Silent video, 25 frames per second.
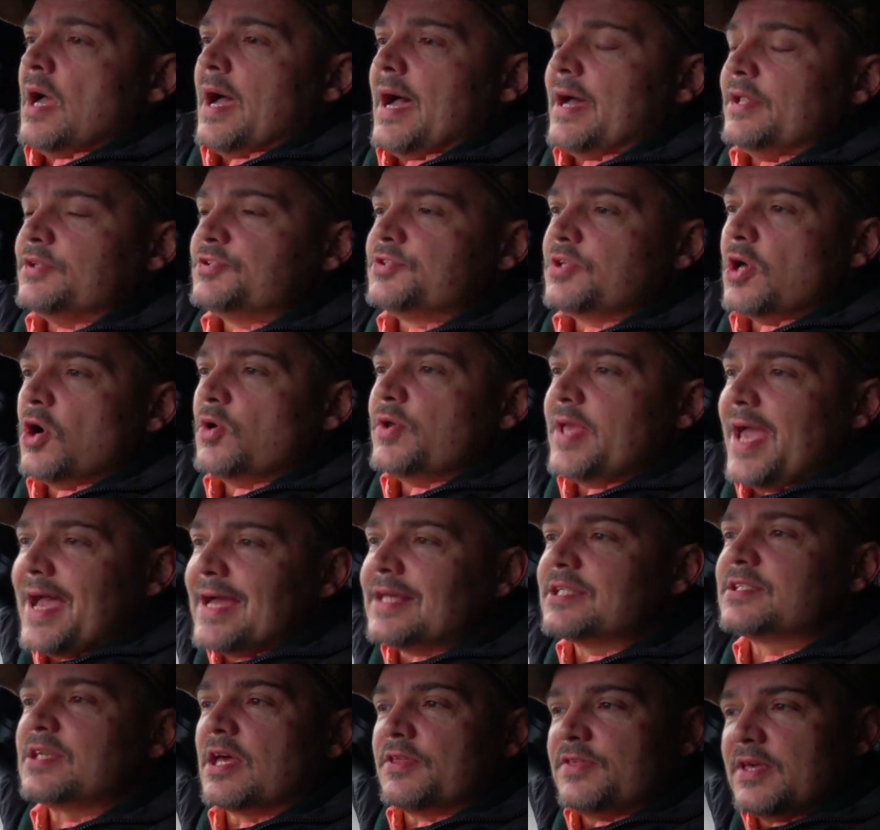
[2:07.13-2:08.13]
and so,
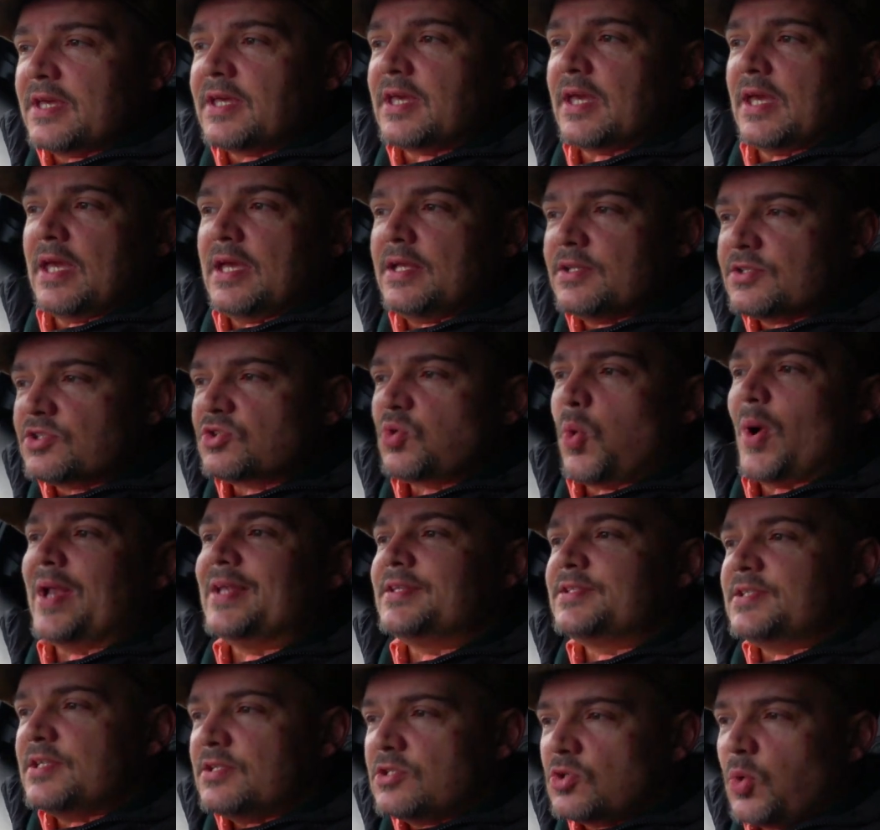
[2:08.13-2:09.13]
yes, I think in
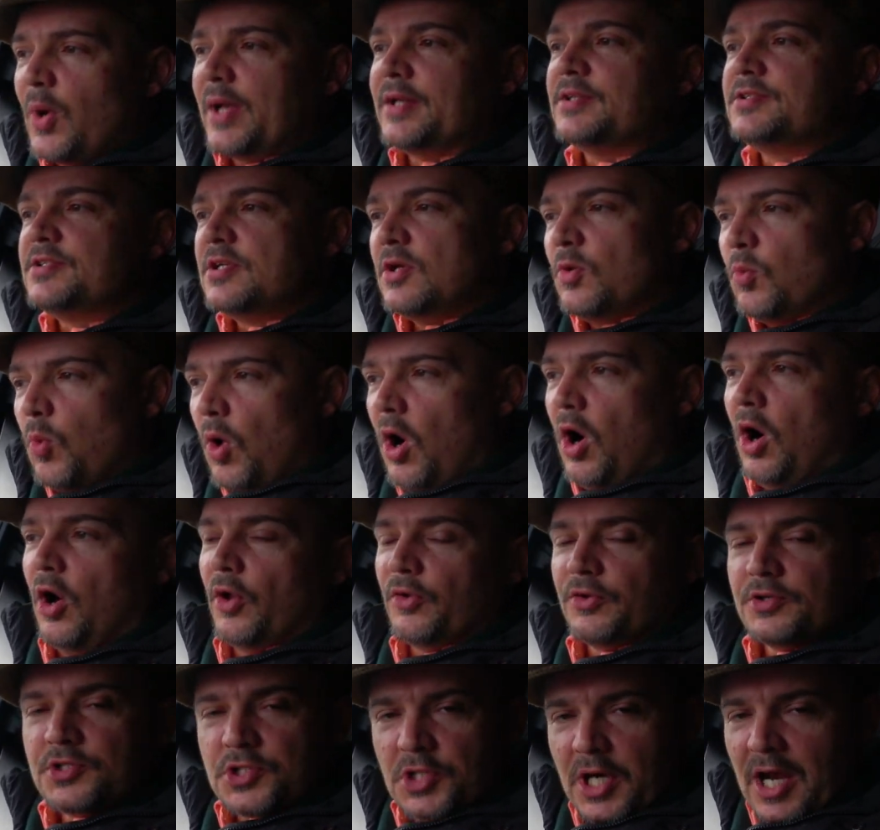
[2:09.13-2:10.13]

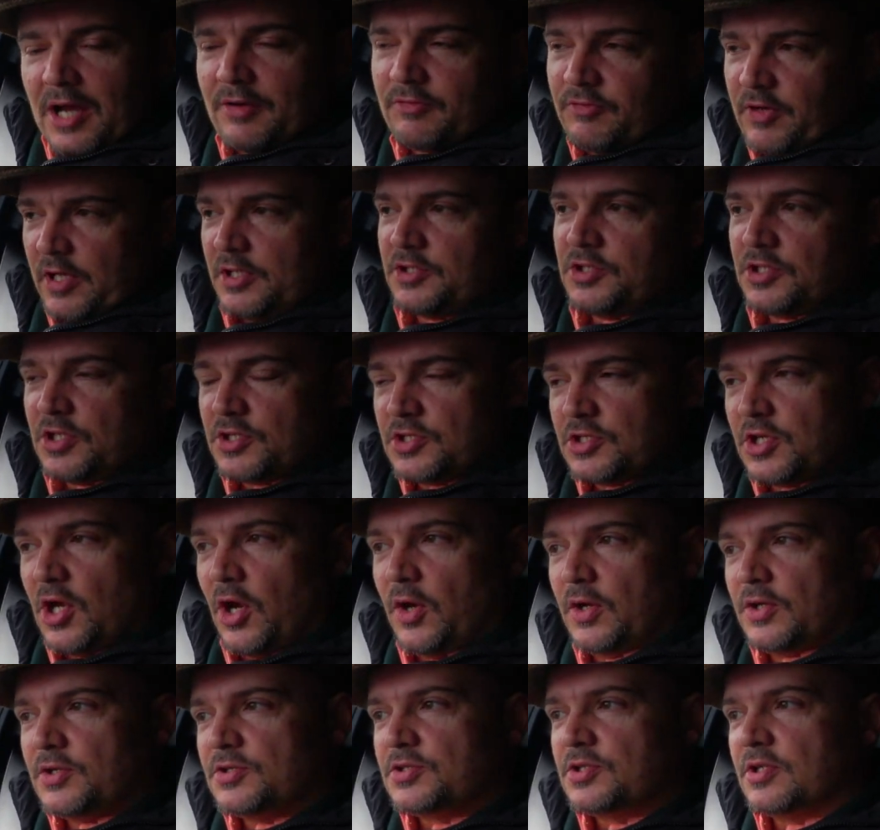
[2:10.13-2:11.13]
2021, Drive Ventures
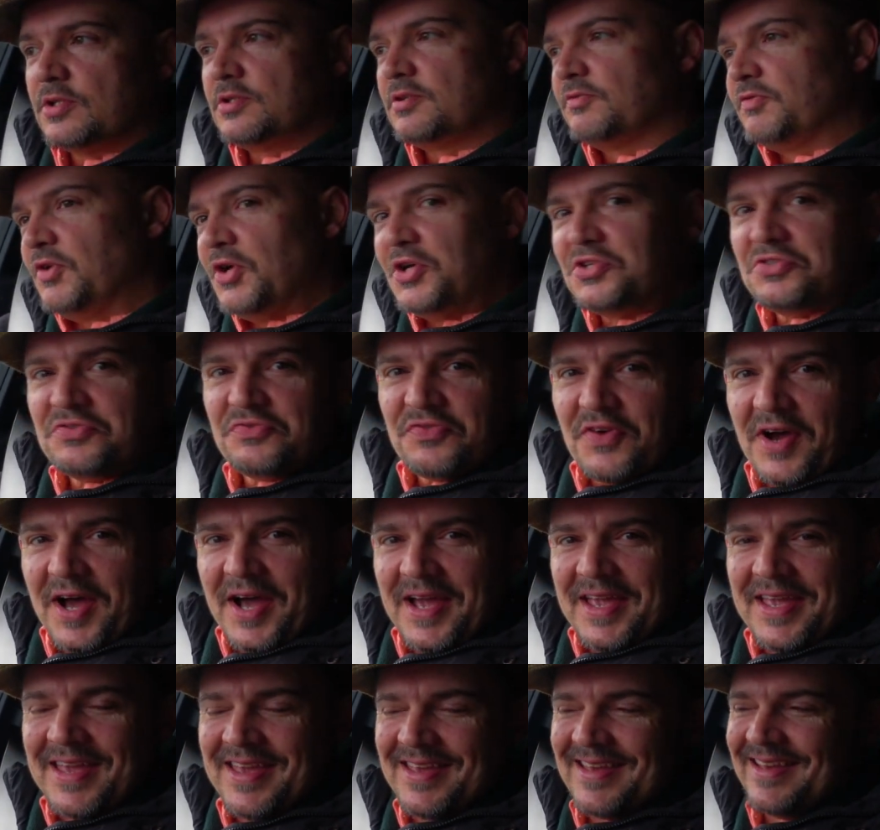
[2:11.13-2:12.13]
going to
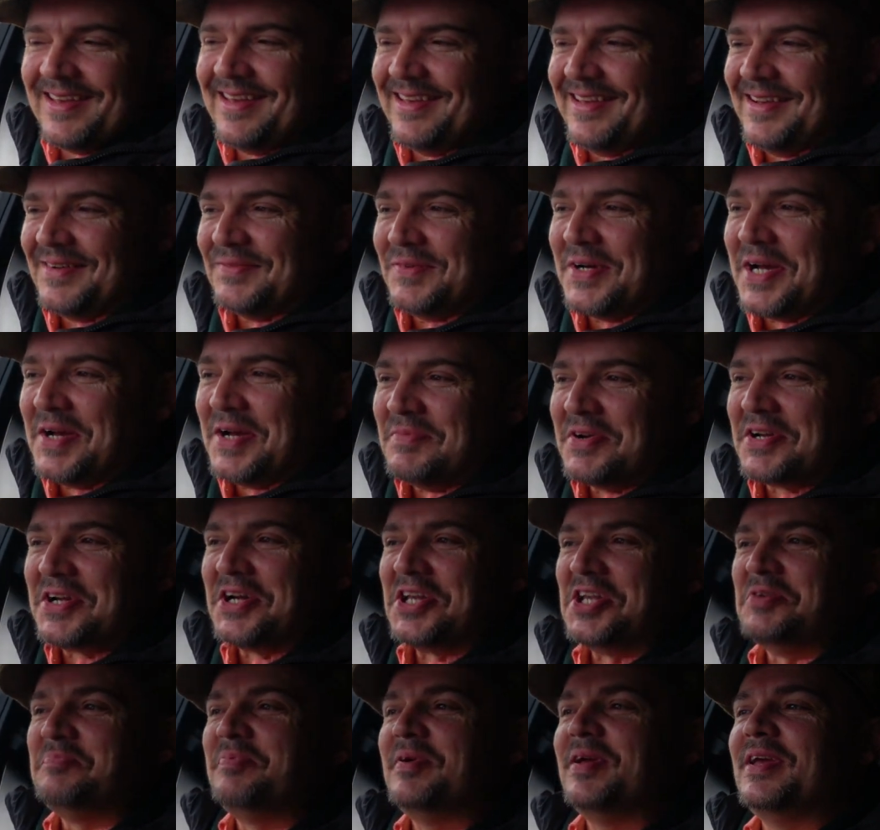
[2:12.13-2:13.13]
diversify, and we're
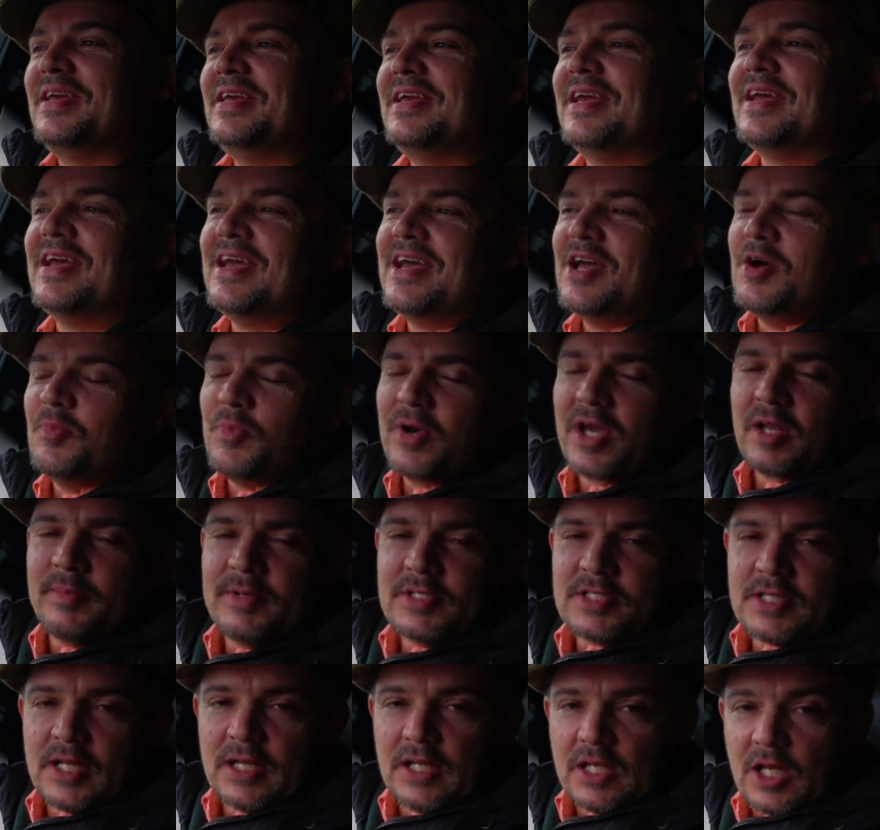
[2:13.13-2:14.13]
going to be we're going to
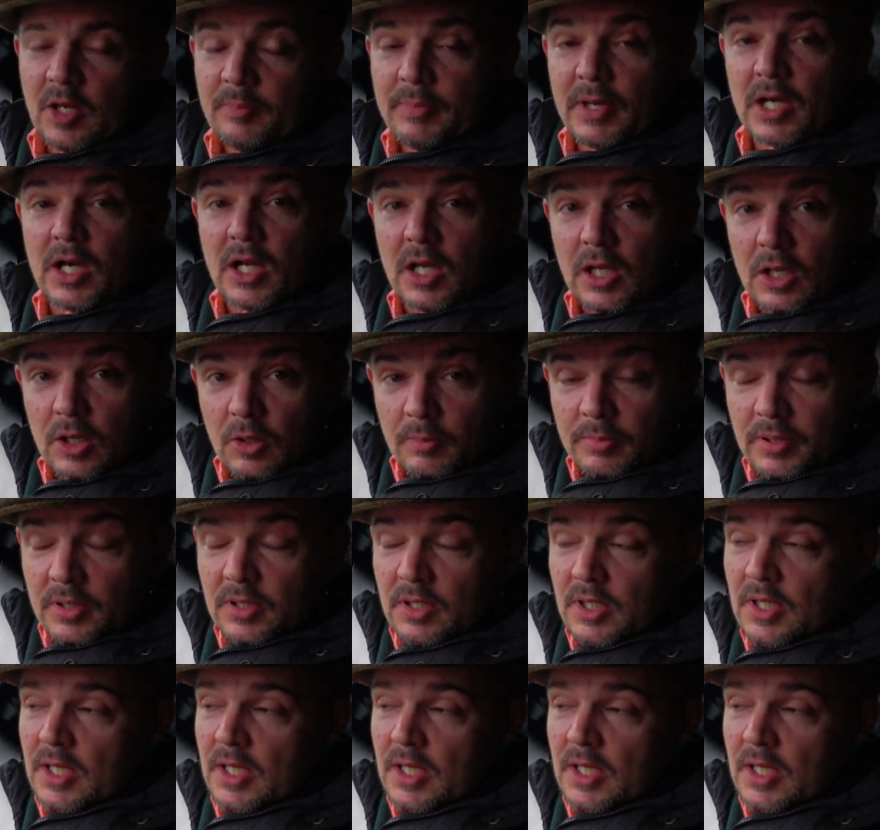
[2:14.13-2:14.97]
be setting up a club,